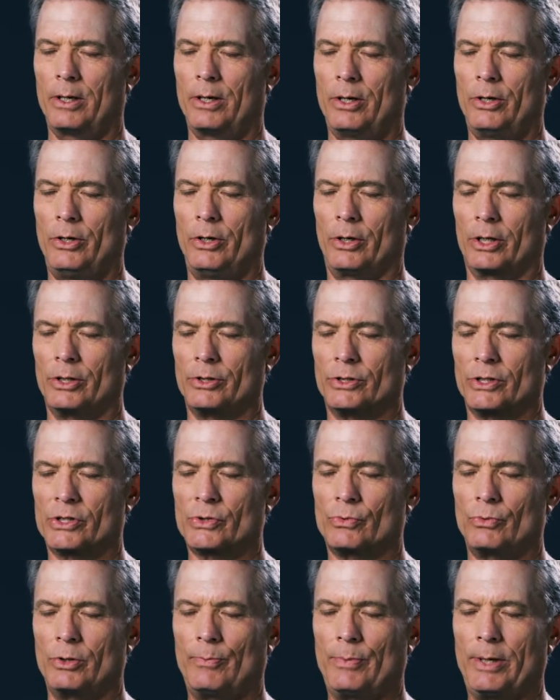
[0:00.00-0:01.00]
You can
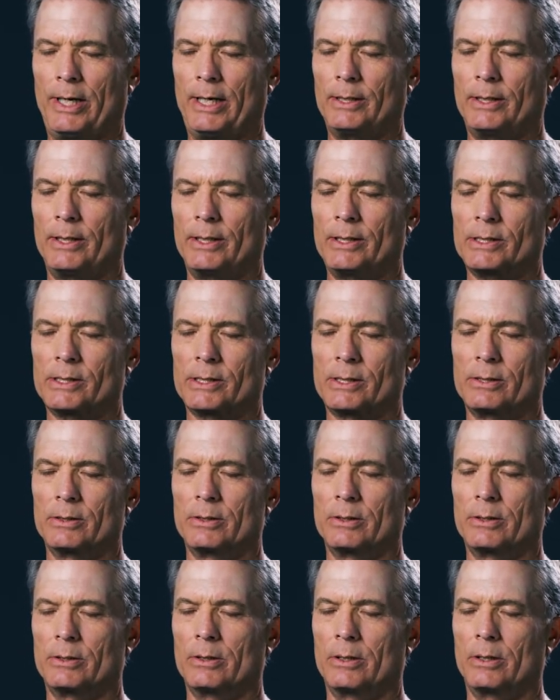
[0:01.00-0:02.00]
just repeat this
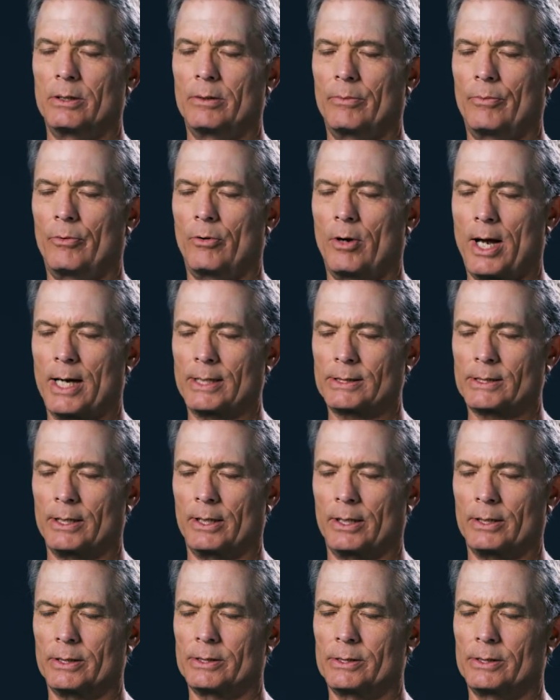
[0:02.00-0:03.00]

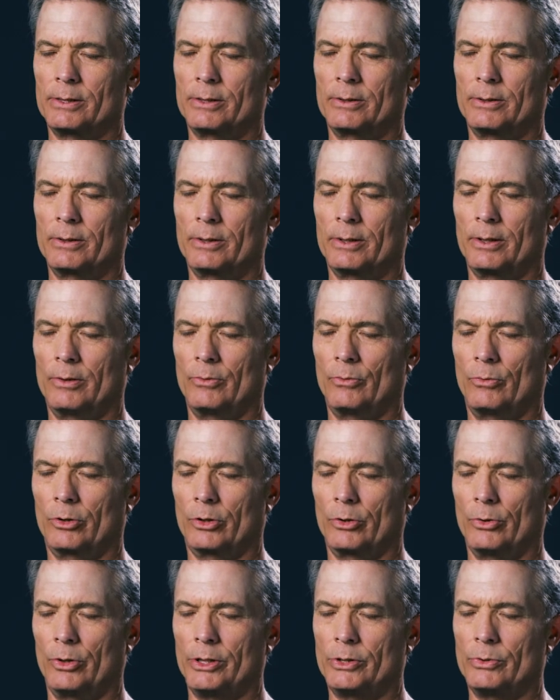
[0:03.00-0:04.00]
process. We're
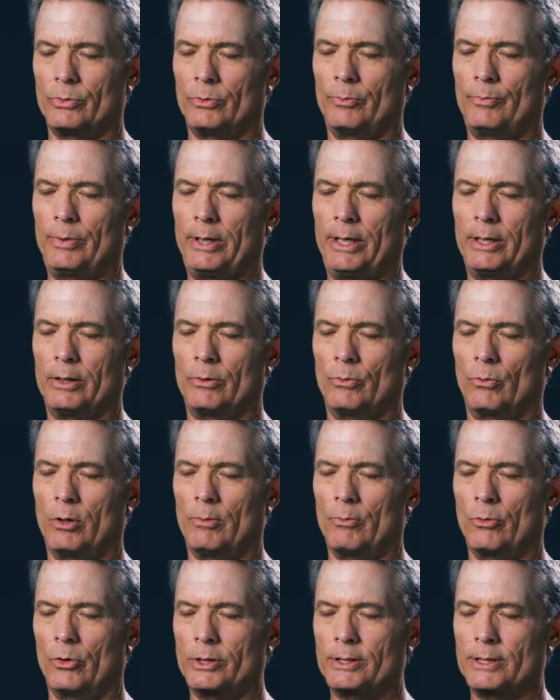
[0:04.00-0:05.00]
going to repeat it
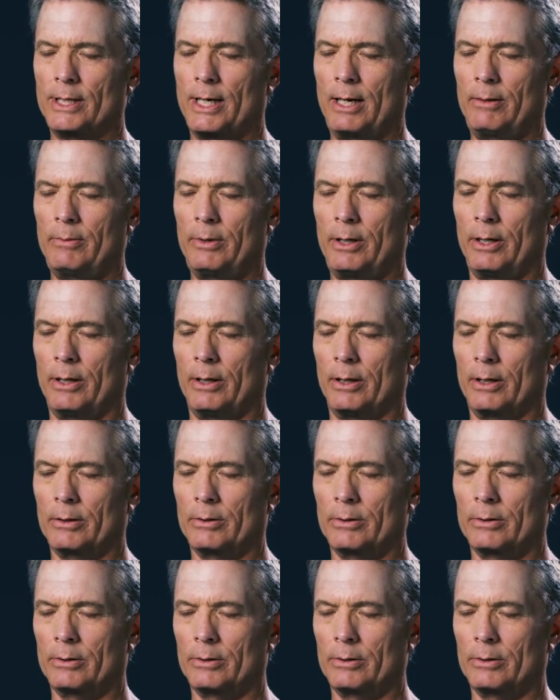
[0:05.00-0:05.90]
one more time here.